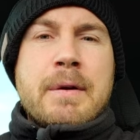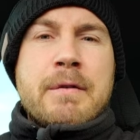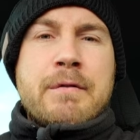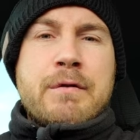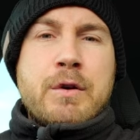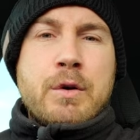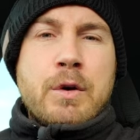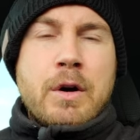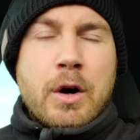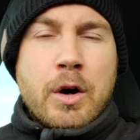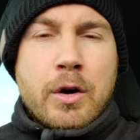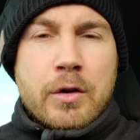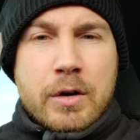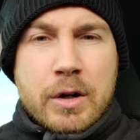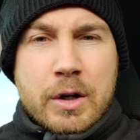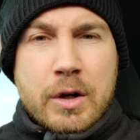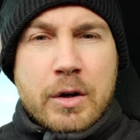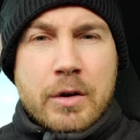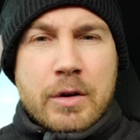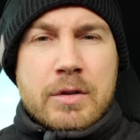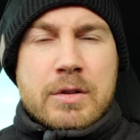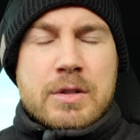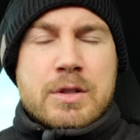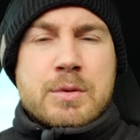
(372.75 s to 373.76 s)
If you are a
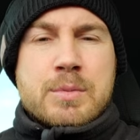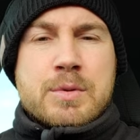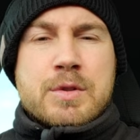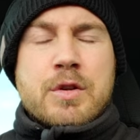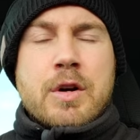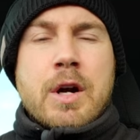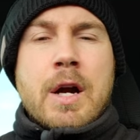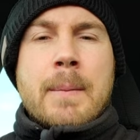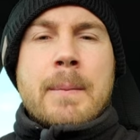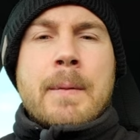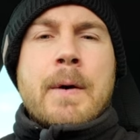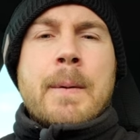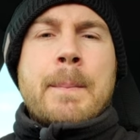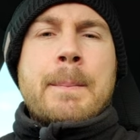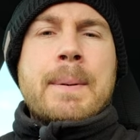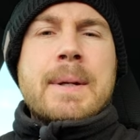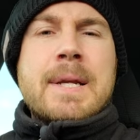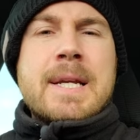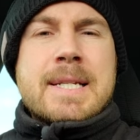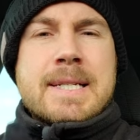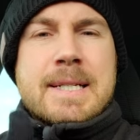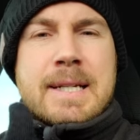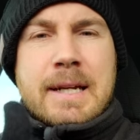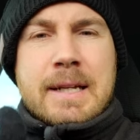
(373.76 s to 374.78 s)
current subscriber,
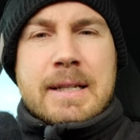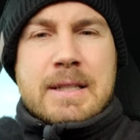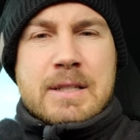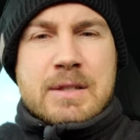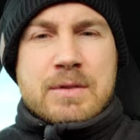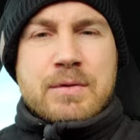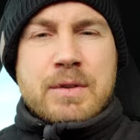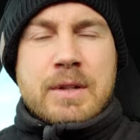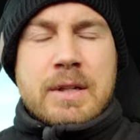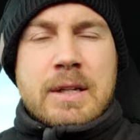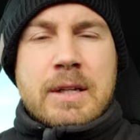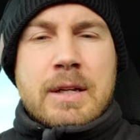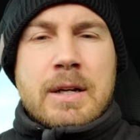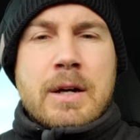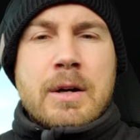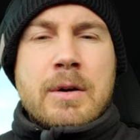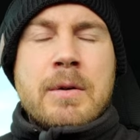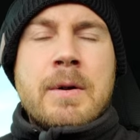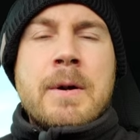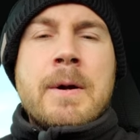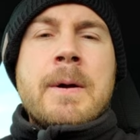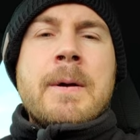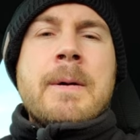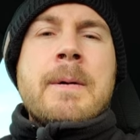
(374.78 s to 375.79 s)
please like this video.